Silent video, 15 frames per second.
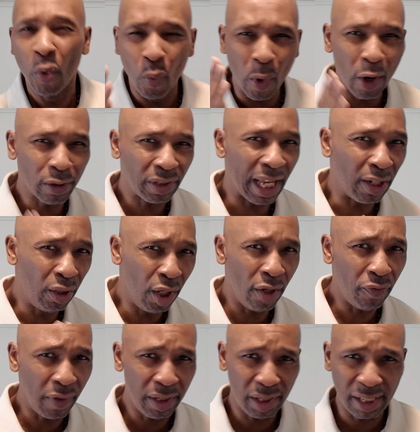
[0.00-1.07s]
Words that
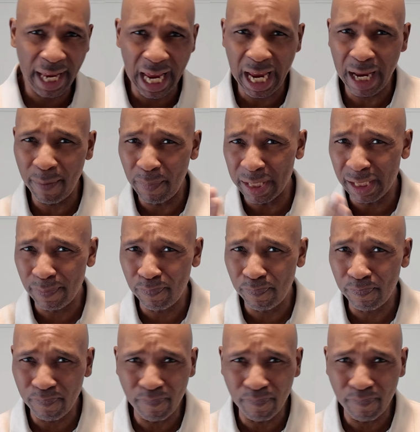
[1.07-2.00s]
look the same as